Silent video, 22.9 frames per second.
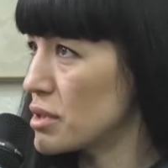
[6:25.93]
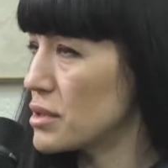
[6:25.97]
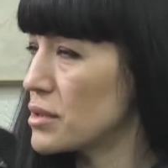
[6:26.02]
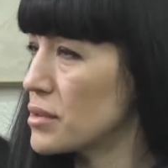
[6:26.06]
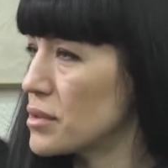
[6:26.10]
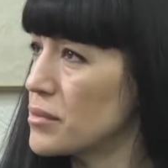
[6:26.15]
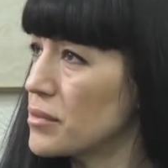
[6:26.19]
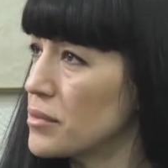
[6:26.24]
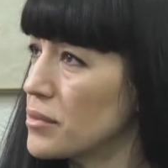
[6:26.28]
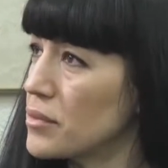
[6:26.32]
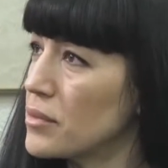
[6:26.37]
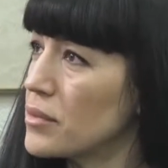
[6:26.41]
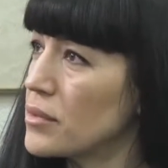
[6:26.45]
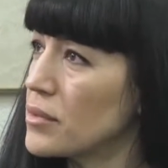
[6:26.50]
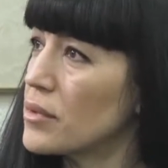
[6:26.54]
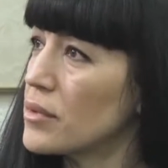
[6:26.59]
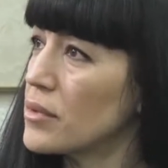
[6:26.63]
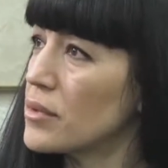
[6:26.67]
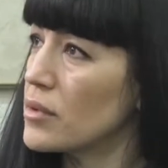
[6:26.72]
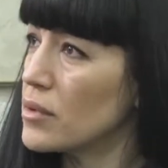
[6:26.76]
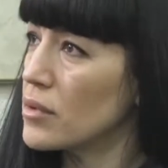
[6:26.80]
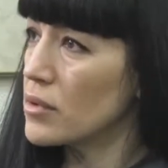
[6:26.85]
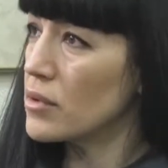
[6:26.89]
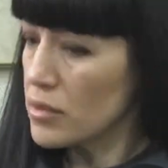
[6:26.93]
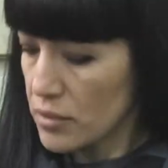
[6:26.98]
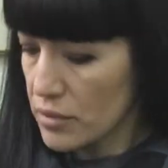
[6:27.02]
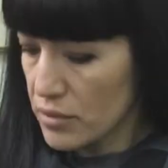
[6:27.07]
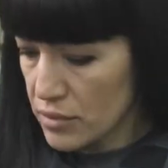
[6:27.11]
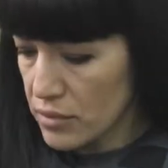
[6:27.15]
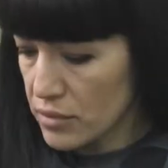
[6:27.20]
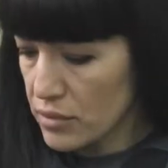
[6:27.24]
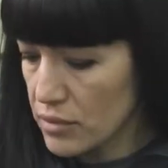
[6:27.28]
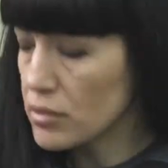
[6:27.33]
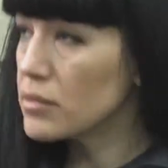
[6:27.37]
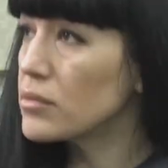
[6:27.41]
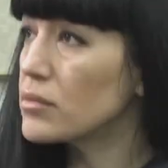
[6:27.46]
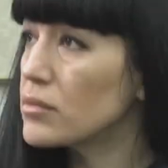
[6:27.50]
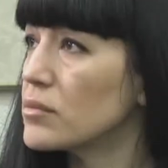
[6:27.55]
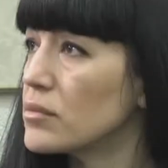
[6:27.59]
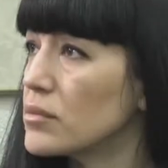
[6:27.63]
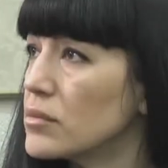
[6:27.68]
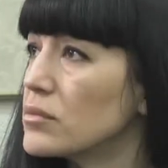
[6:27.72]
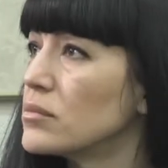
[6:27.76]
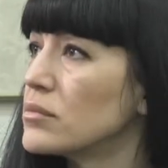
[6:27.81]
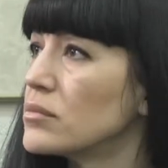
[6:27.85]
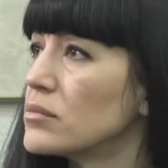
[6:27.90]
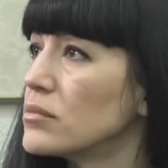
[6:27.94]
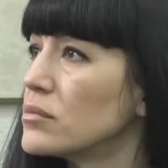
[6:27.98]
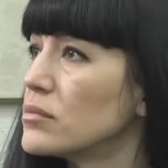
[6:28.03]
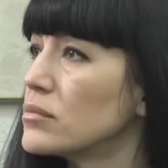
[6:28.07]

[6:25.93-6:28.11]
Rome Statute, are there any movements in